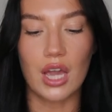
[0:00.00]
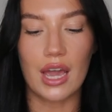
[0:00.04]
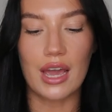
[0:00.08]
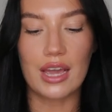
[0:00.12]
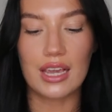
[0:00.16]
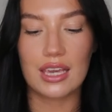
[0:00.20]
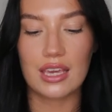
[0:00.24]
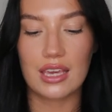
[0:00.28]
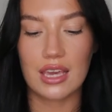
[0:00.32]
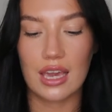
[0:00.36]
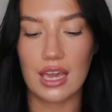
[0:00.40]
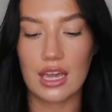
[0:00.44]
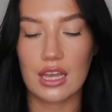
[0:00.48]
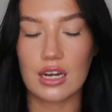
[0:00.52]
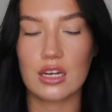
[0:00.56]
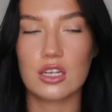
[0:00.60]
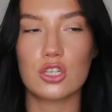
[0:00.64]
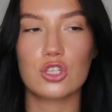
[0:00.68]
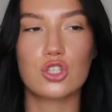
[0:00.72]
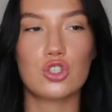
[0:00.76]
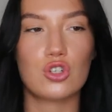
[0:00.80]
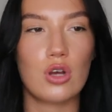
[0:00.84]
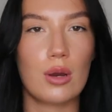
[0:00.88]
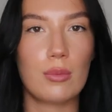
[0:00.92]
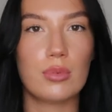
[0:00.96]
Again,
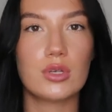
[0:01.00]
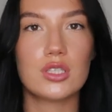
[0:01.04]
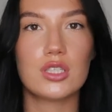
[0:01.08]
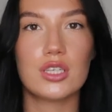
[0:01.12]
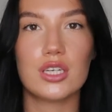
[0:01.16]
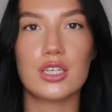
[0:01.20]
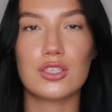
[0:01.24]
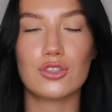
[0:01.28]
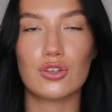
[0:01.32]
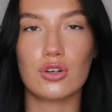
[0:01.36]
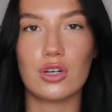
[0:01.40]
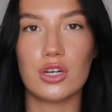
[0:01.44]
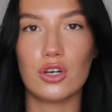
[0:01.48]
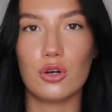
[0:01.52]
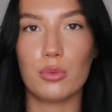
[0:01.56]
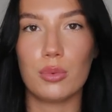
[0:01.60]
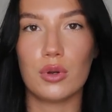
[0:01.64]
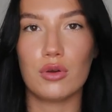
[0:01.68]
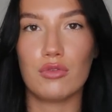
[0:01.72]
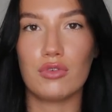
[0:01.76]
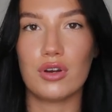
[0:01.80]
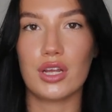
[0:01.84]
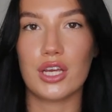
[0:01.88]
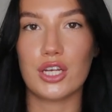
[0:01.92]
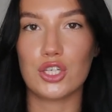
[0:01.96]
strapless things are a little bit
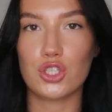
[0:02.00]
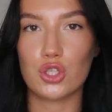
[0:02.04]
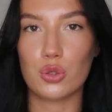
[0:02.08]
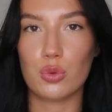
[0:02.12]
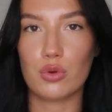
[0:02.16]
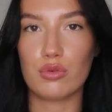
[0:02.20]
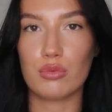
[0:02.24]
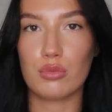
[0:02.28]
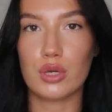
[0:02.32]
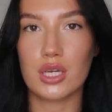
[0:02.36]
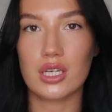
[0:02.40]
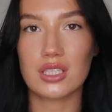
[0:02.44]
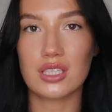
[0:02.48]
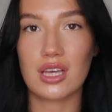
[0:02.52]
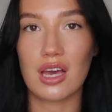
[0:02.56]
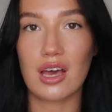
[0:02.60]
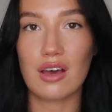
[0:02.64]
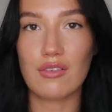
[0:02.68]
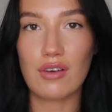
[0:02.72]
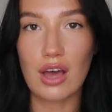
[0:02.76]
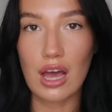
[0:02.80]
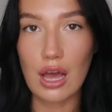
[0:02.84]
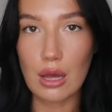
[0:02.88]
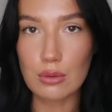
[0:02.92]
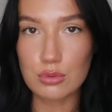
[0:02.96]
of an issue with me because I
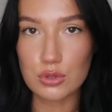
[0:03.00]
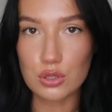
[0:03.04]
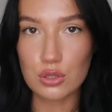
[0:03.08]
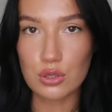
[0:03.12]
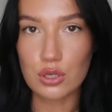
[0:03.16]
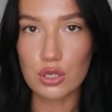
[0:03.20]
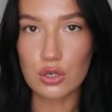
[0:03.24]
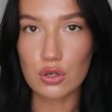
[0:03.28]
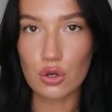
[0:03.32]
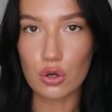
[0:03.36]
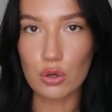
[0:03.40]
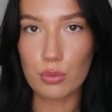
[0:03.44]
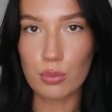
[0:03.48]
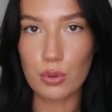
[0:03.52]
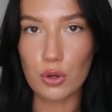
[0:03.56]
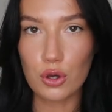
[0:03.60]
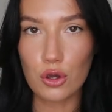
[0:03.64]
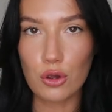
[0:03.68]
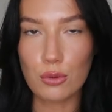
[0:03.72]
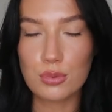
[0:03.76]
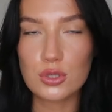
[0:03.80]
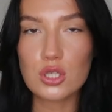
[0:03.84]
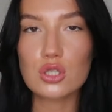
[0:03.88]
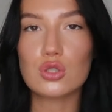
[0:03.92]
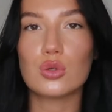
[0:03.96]
have absolutely no
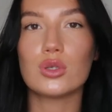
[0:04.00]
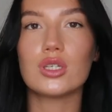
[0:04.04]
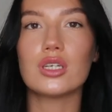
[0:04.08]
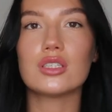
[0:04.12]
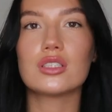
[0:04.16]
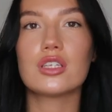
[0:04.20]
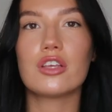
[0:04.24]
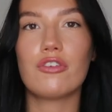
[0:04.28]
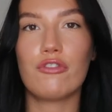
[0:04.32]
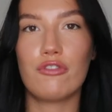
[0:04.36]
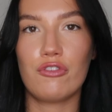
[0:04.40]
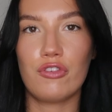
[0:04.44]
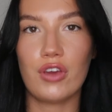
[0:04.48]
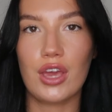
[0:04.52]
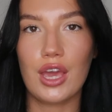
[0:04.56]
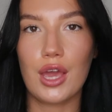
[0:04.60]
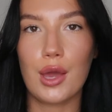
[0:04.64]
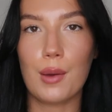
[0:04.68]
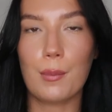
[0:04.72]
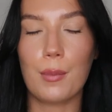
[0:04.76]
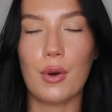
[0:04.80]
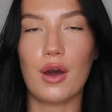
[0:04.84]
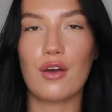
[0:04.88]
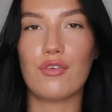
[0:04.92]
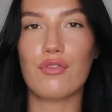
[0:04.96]
boobs. So it does
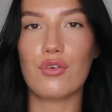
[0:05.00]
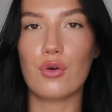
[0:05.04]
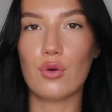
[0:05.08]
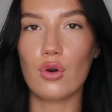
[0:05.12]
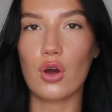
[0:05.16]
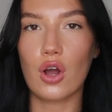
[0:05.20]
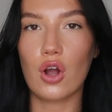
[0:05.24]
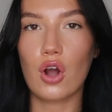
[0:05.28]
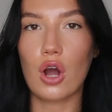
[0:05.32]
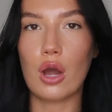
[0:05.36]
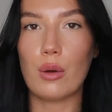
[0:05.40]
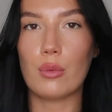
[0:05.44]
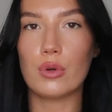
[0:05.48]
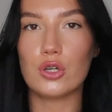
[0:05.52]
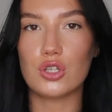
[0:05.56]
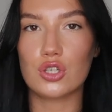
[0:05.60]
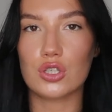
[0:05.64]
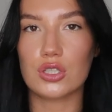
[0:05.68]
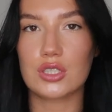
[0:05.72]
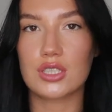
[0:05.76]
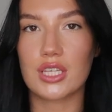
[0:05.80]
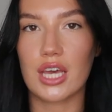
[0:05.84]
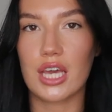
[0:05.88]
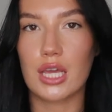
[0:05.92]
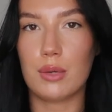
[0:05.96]
fit, but I feel like I would
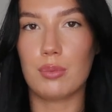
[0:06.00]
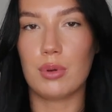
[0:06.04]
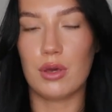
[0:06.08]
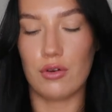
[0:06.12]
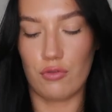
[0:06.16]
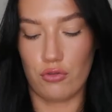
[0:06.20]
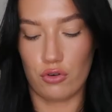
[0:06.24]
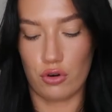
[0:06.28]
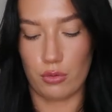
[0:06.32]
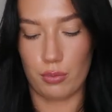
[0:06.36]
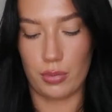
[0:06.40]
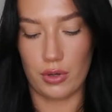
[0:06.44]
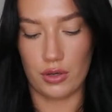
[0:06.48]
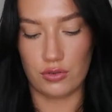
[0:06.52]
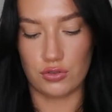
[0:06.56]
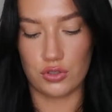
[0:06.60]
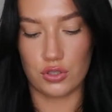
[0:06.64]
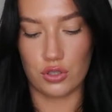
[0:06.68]
just tape it for a bit of